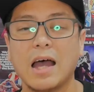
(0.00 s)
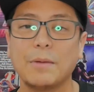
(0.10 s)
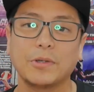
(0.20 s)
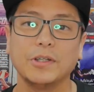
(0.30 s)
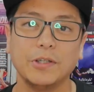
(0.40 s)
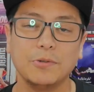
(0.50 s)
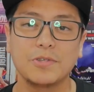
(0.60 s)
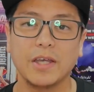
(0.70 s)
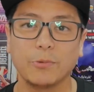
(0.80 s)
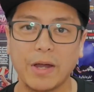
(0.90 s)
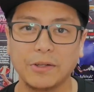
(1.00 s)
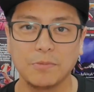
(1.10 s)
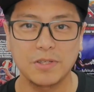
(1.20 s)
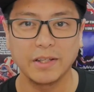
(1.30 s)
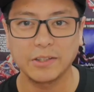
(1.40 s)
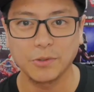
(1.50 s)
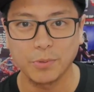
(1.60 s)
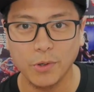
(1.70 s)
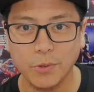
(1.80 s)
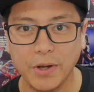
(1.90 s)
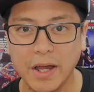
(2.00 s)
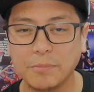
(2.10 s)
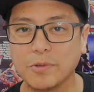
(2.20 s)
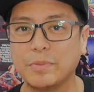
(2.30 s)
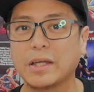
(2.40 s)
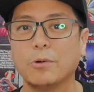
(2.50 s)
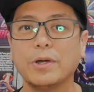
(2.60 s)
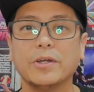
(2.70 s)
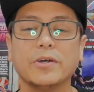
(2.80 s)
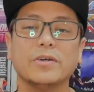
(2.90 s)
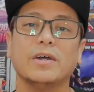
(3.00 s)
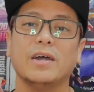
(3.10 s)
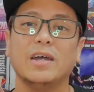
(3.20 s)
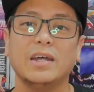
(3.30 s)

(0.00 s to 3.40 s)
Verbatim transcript: I'm gonna use a random selector program to pick a winner,